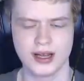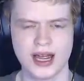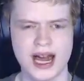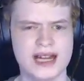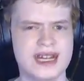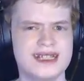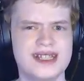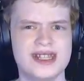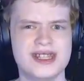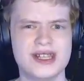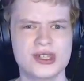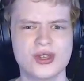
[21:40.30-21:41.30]
Okay, th
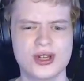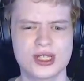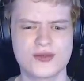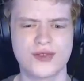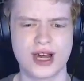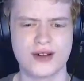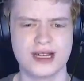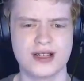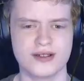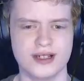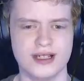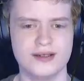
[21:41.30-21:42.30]
this looks very
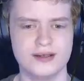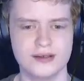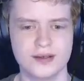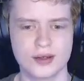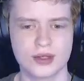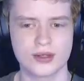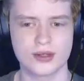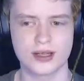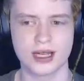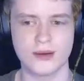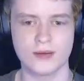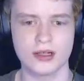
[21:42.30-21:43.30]
clean.
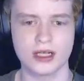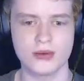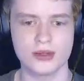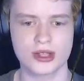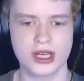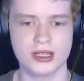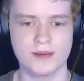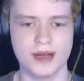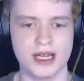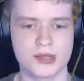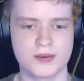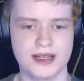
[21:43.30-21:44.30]
Yeah, I'm gonna go inside the
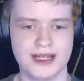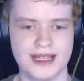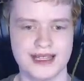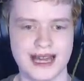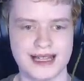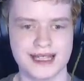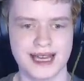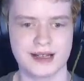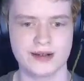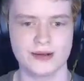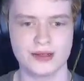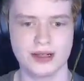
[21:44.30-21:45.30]
basement, get that
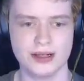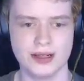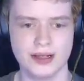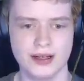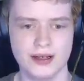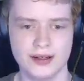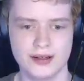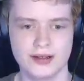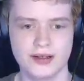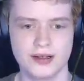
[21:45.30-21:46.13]
tackled. Yeah.